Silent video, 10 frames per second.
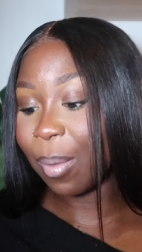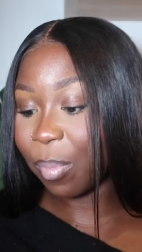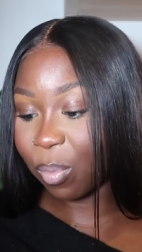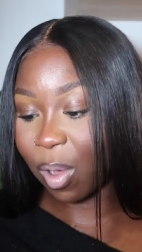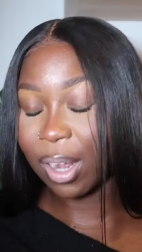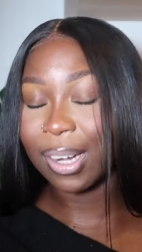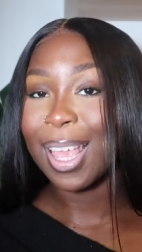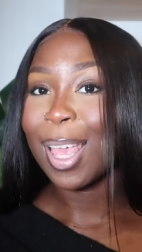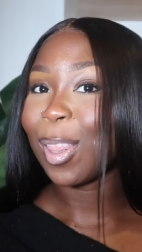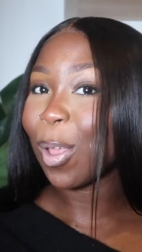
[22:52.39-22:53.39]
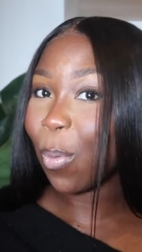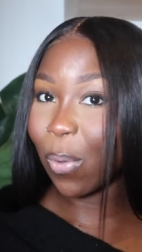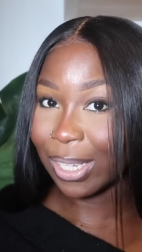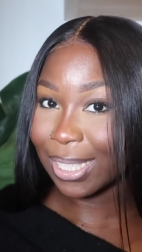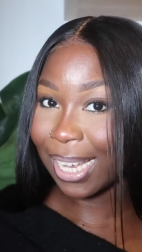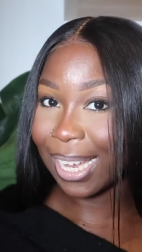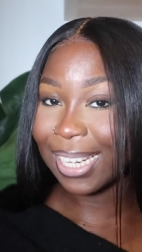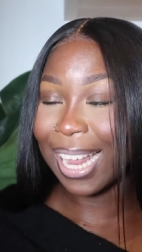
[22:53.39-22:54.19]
number one, the quality.